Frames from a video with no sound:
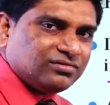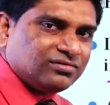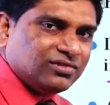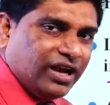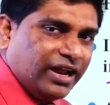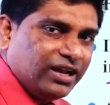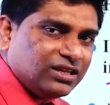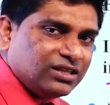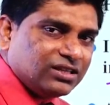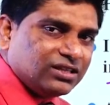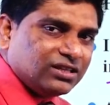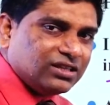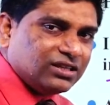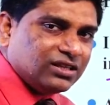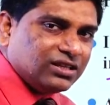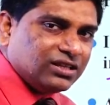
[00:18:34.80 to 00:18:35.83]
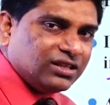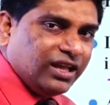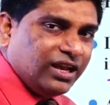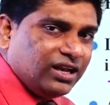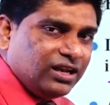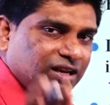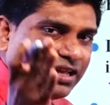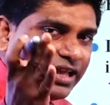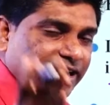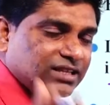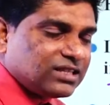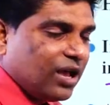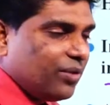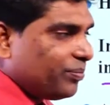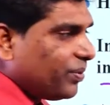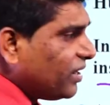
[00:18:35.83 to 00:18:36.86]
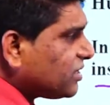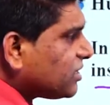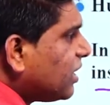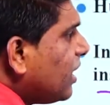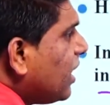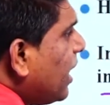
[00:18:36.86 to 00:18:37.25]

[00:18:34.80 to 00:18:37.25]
right? Then examples,